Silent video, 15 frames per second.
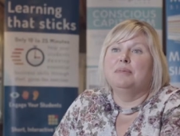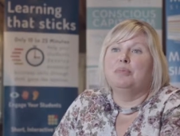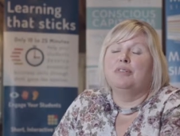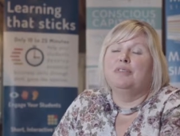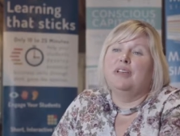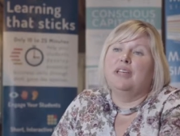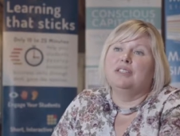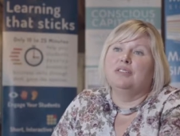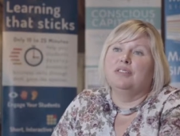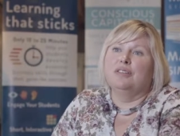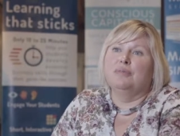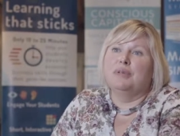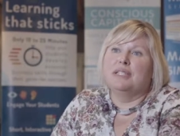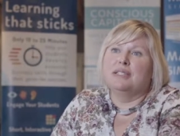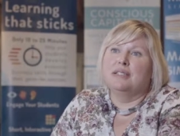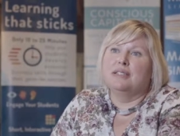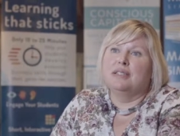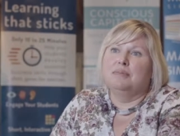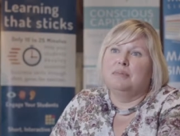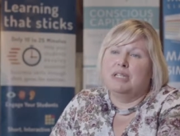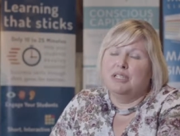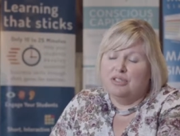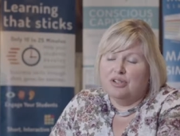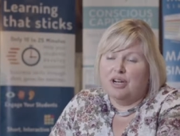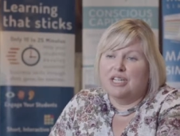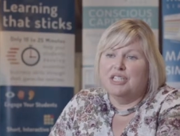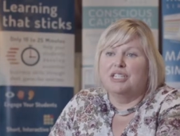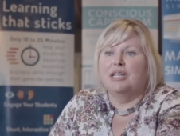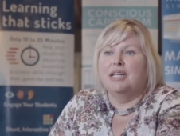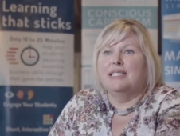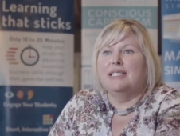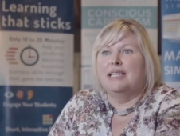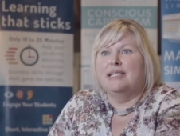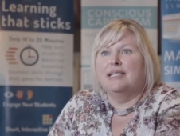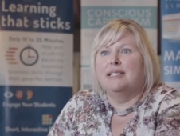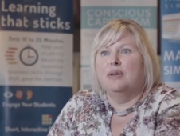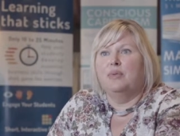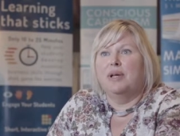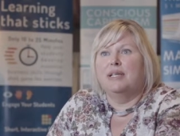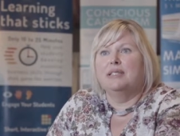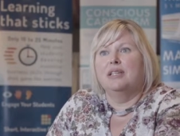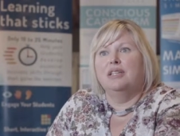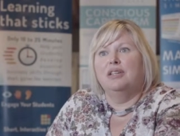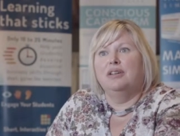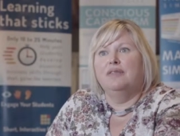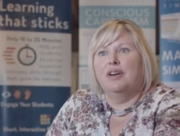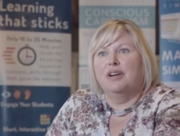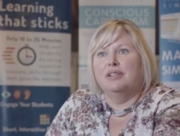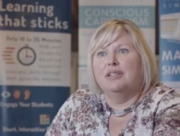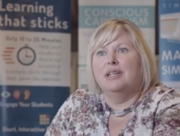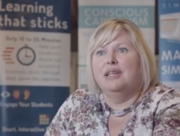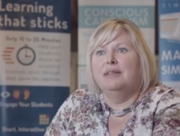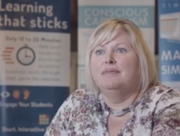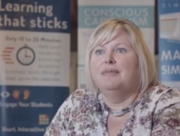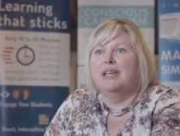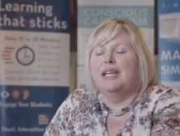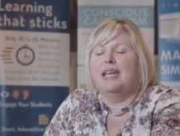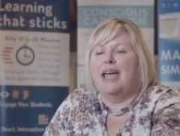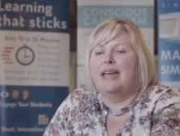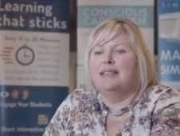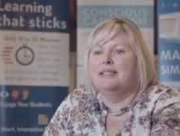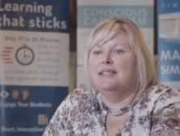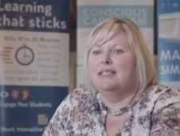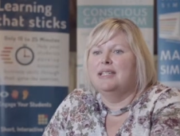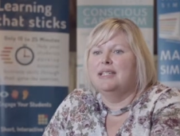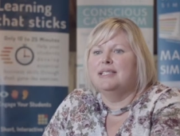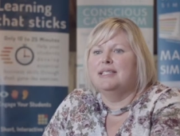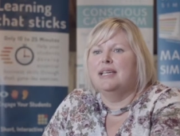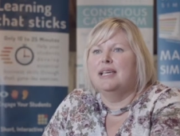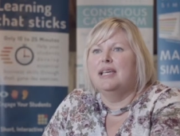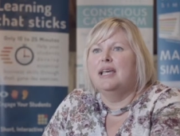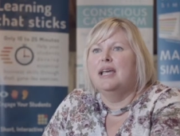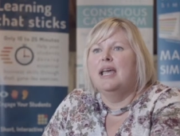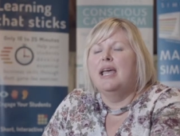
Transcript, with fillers: Professor of Business Administration at Tennessee Wesleyan University in Athens, Tennessee.